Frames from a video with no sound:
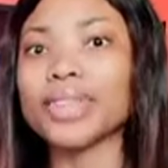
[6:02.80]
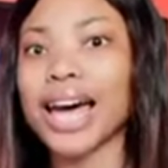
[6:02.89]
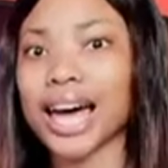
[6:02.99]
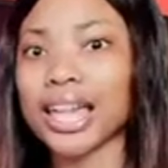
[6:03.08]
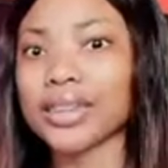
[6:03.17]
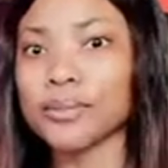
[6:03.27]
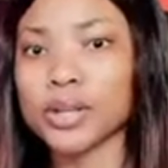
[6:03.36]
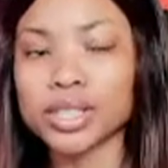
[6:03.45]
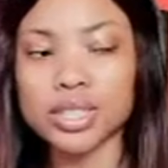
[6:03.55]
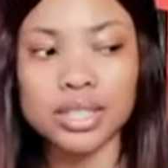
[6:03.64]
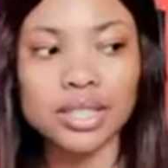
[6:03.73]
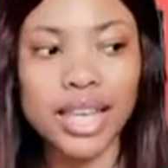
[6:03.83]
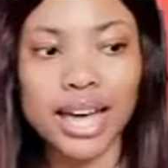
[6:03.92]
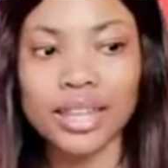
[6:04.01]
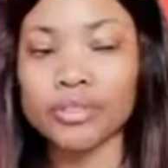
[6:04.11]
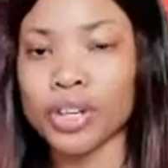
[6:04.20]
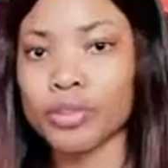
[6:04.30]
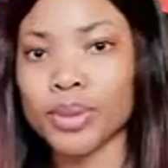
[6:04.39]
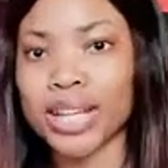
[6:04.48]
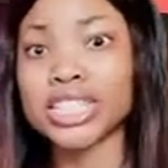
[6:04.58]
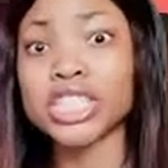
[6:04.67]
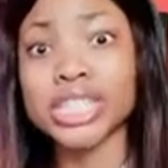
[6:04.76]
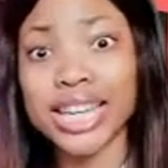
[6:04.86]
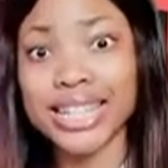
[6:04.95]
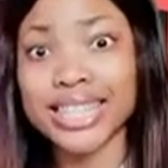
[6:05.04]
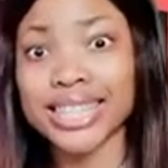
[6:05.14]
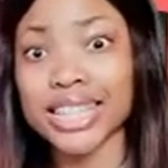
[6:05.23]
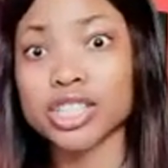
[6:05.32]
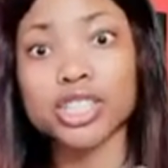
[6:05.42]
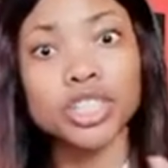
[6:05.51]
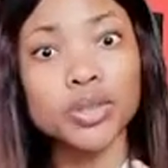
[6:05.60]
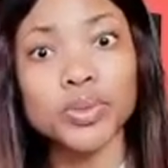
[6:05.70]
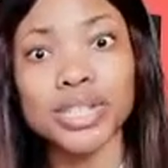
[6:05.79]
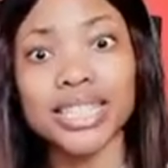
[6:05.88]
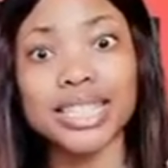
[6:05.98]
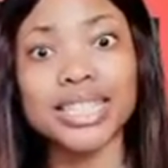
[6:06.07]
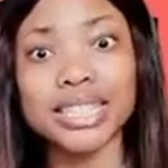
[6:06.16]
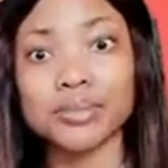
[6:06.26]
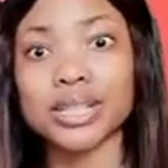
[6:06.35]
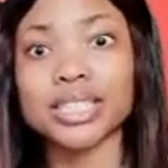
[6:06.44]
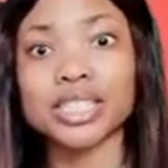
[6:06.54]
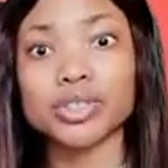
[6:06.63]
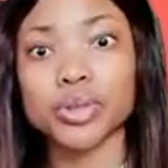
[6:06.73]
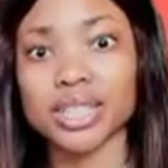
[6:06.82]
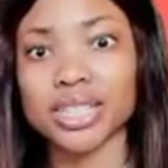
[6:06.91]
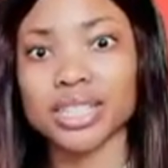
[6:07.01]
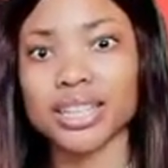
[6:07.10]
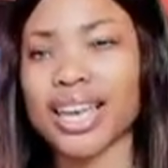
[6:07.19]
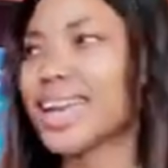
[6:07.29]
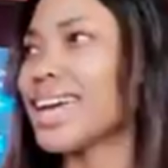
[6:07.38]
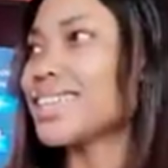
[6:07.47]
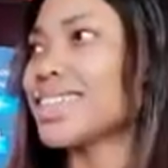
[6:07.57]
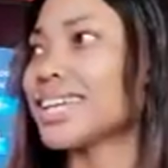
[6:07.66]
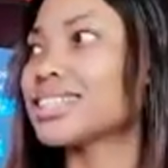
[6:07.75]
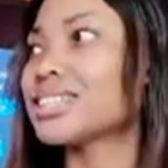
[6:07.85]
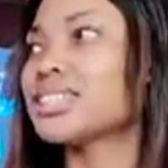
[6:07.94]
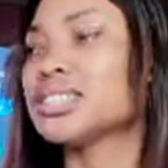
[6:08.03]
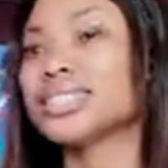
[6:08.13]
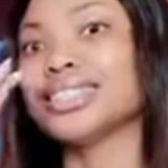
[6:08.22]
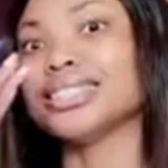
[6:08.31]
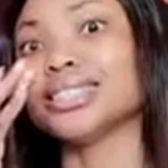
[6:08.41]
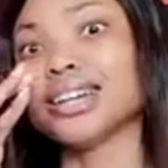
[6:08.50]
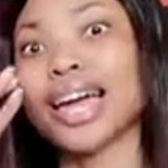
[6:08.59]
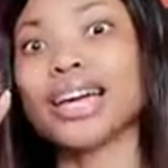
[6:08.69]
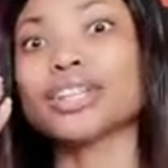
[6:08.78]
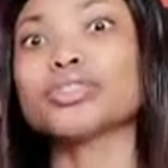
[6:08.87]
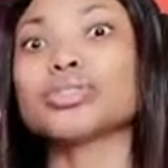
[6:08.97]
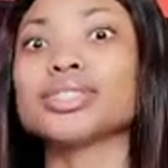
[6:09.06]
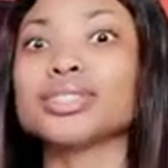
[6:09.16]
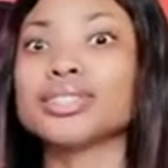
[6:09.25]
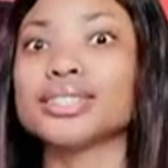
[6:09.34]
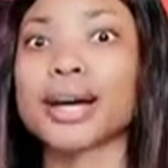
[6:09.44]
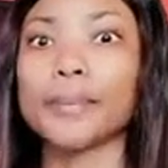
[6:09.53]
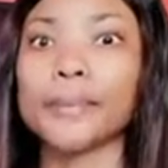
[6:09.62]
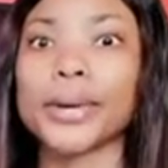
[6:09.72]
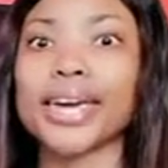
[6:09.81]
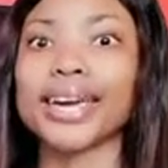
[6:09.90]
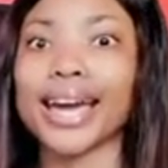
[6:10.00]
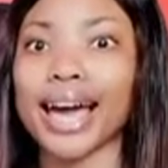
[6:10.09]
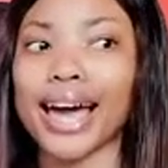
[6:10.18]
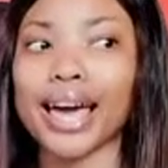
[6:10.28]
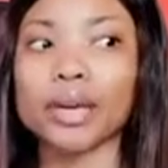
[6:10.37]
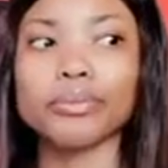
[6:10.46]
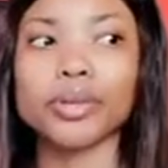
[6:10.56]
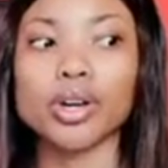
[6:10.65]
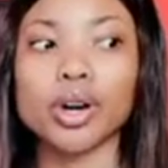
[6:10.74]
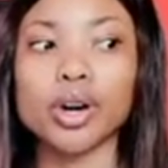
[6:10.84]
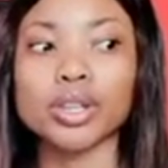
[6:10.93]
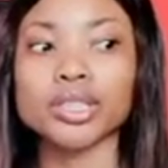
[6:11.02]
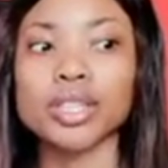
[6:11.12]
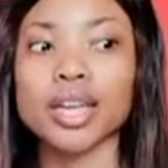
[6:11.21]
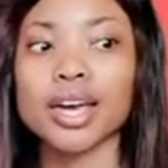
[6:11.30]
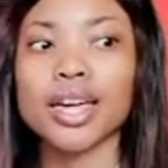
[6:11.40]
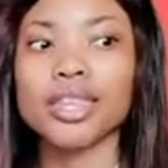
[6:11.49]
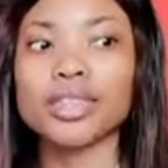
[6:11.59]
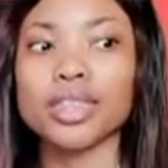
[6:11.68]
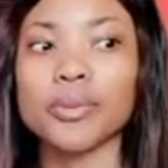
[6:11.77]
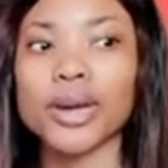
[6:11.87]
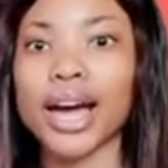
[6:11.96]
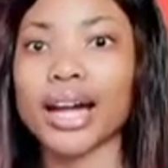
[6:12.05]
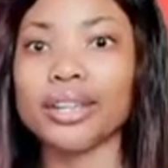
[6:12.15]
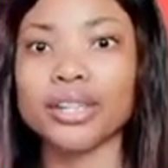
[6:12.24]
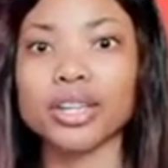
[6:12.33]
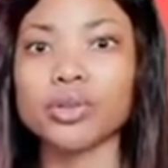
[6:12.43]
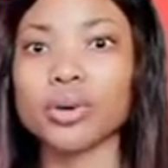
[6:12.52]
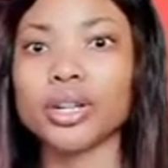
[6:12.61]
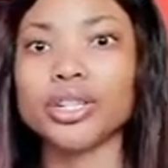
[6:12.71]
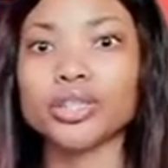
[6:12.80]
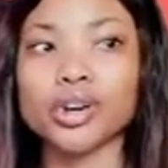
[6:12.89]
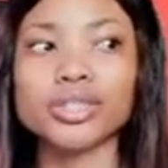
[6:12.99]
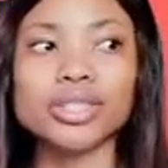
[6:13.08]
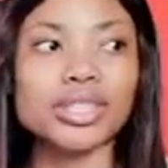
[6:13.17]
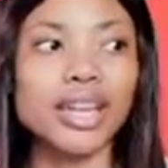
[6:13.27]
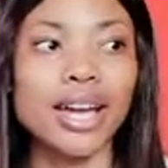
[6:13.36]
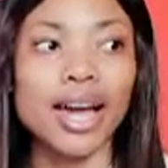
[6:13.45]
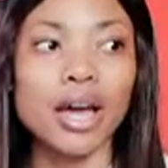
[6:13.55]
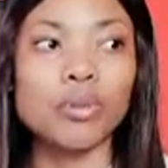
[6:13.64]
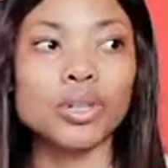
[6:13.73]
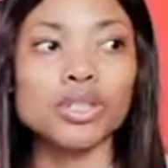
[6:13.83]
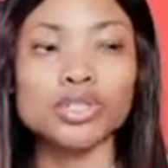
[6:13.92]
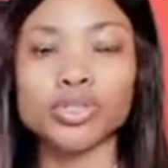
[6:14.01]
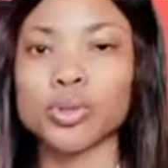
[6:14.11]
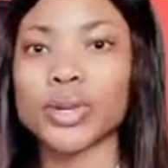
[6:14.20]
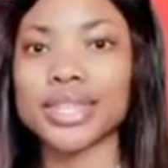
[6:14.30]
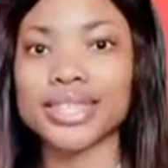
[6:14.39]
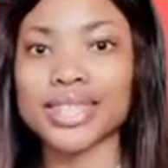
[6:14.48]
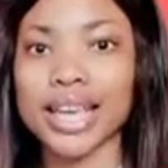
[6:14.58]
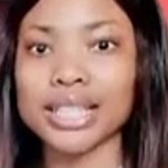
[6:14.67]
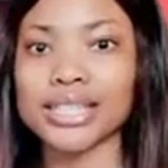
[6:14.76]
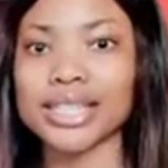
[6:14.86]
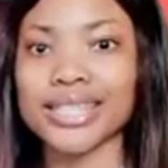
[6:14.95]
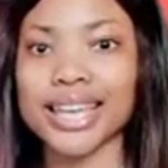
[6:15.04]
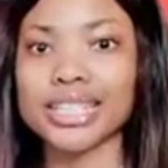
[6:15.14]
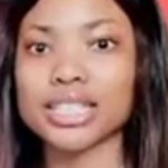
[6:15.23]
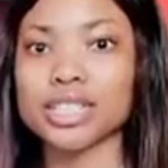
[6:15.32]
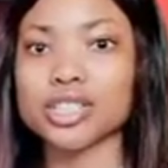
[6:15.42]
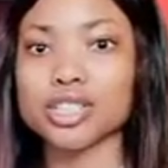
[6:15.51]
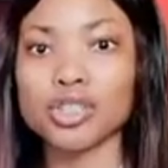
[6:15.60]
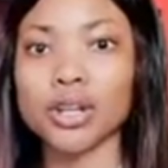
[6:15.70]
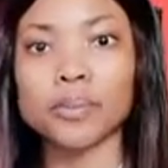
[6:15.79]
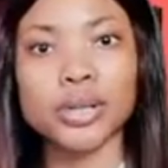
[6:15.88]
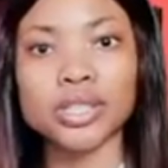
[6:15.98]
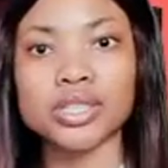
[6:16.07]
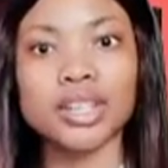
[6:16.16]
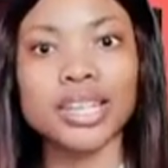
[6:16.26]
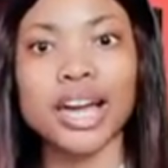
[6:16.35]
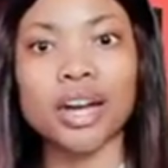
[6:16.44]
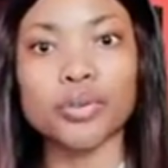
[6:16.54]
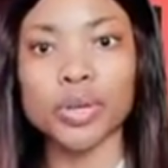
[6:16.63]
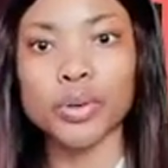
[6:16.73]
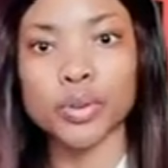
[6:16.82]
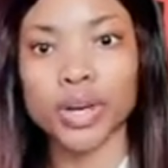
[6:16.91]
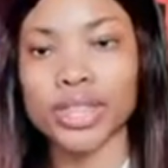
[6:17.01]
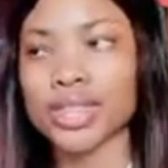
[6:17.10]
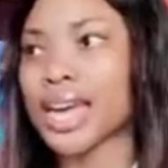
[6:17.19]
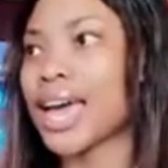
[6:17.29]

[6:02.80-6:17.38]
the other friend of mine shared that she was in a similar situation, that she had to dump a guy because they were unequally yoked. The guy was doing things that she did not personally agree with,